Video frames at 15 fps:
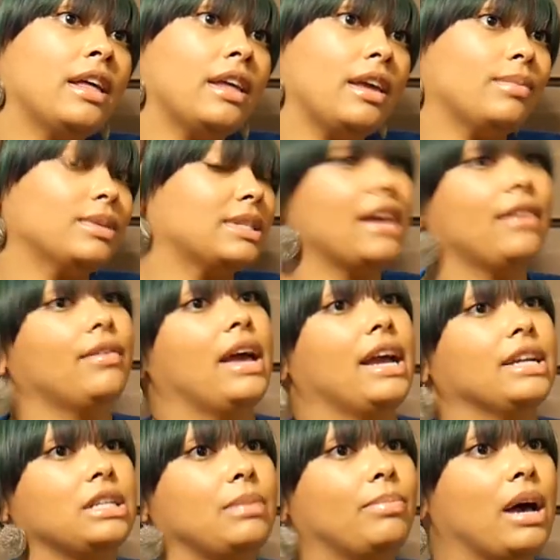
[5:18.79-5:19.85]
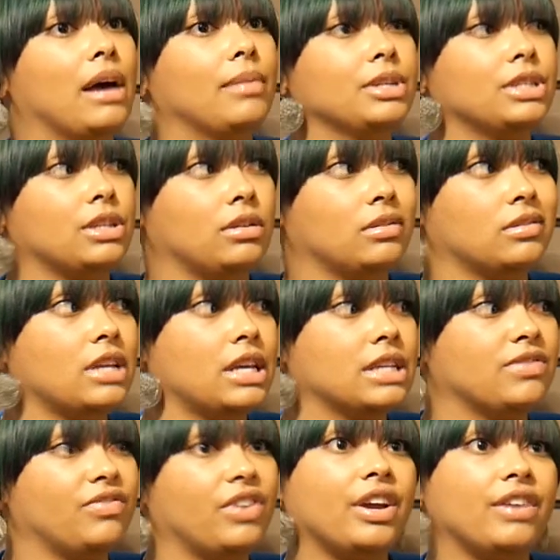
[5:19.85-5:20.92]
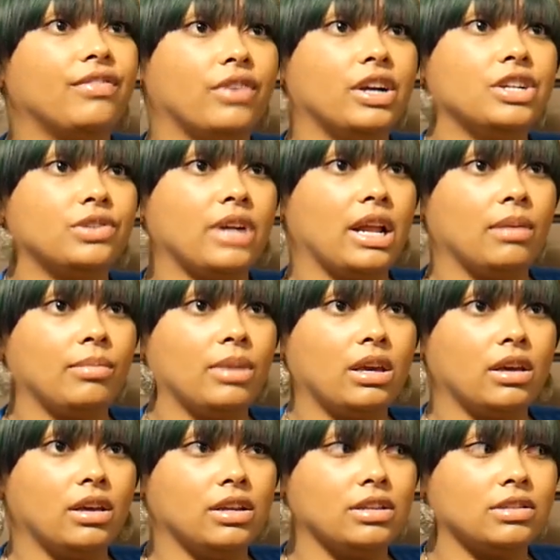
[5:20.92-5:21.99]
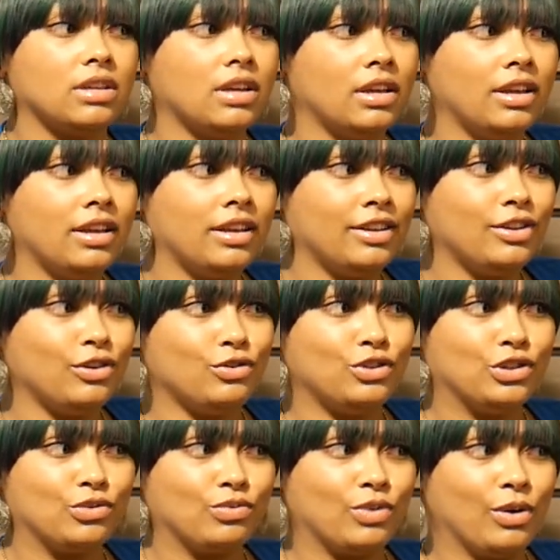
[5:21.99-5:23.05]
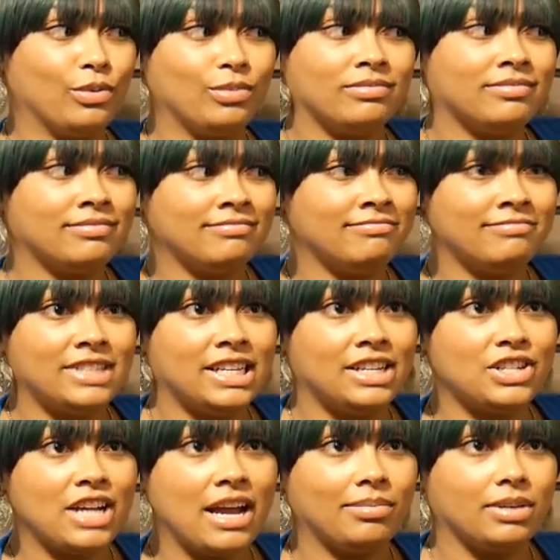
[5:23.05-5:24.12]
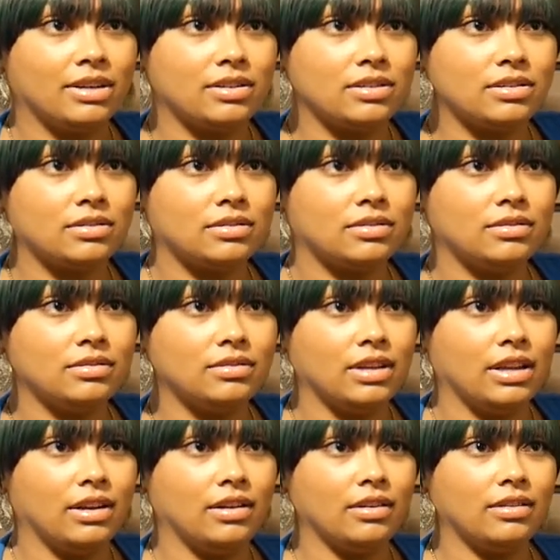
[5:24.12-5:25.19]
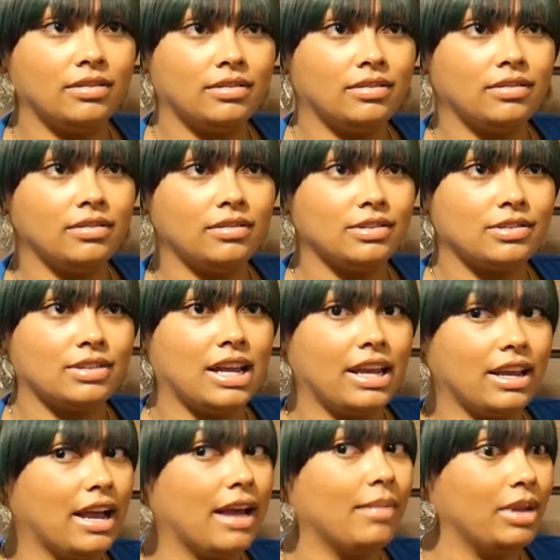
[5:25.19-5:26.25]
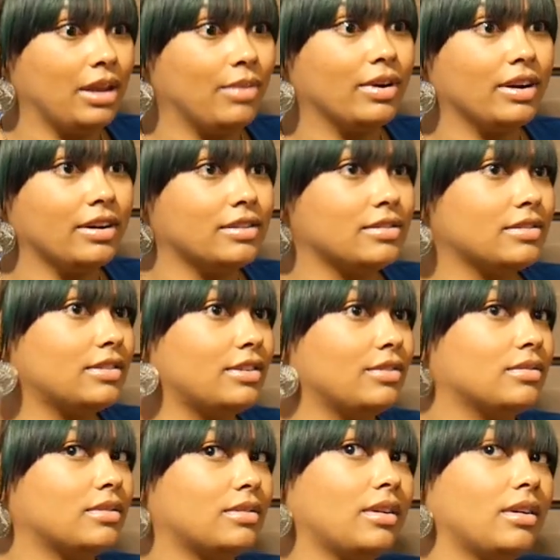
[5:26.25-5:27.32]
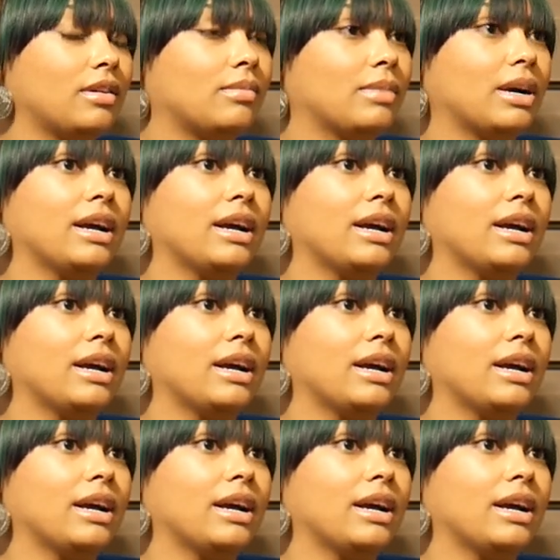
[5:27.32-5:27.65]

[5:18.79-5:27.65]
it was actually published. And it's very frustrating because you just wrote 10 chapters. And it's like, how many words? Oh my